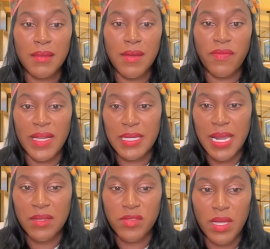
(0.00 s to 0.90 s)
if I could
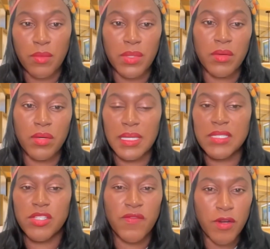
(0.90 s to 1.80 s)
answer that really quickly,
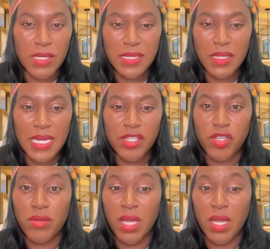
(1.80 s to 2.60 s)
is just focus on the issue,